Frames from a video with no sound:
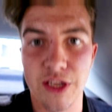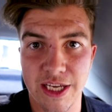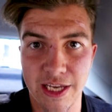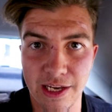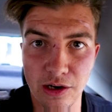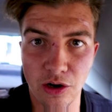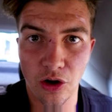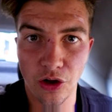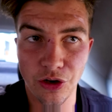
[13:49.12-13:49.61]
the
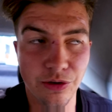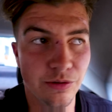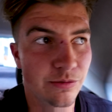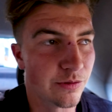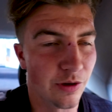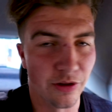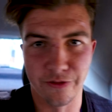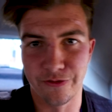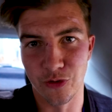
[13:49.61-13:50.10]
kit on,
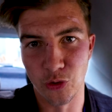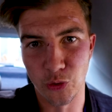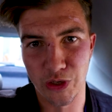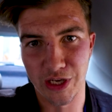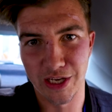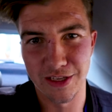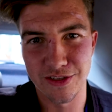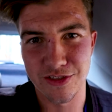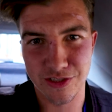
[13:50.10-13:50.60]
not the full
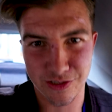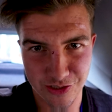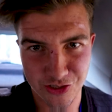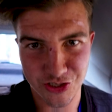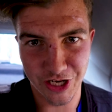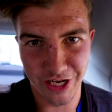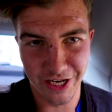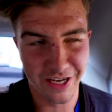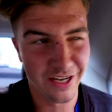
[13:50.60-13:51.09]
kit, just the
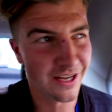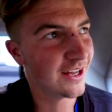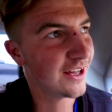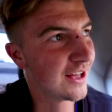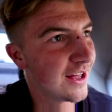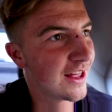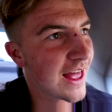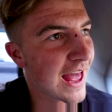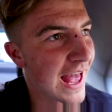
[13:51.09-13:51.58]
shirt.
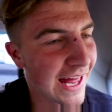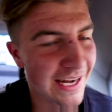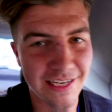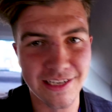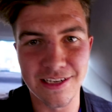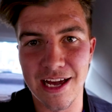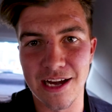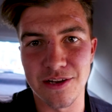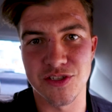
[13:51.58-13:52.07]

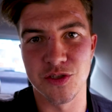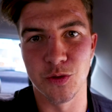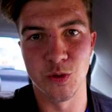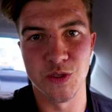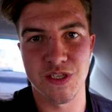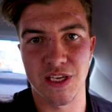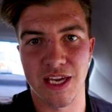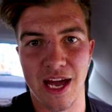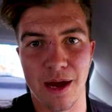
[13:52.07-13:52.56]
Heading now
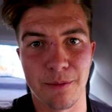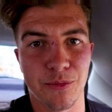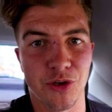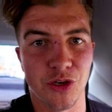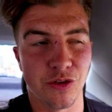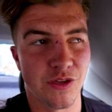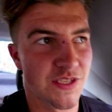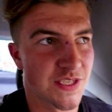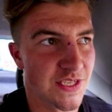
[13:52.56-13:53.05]
towards the Camp
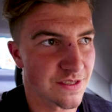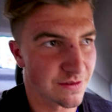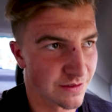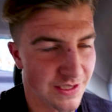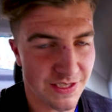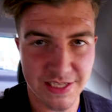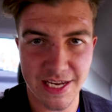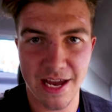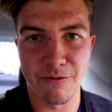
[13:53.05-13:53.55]
Nou. This is
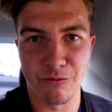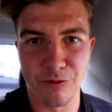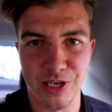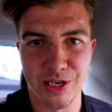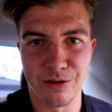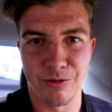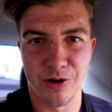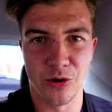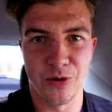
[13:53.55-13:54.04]
getting
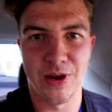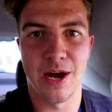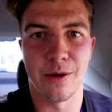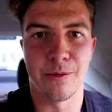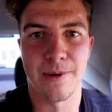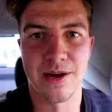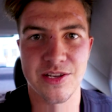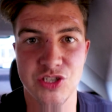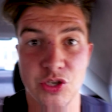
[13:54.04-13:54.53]
really real now.
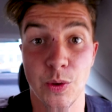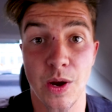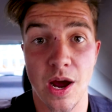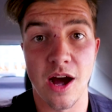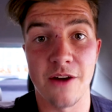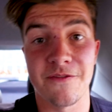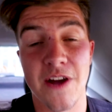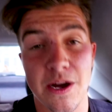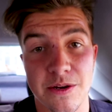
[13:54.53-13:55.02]
We're about
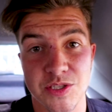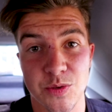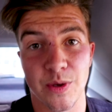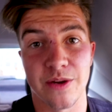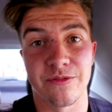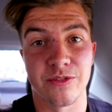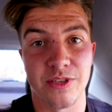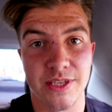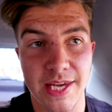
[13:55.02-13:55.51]
2.5 hours away
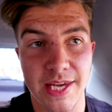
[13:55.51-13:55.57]
from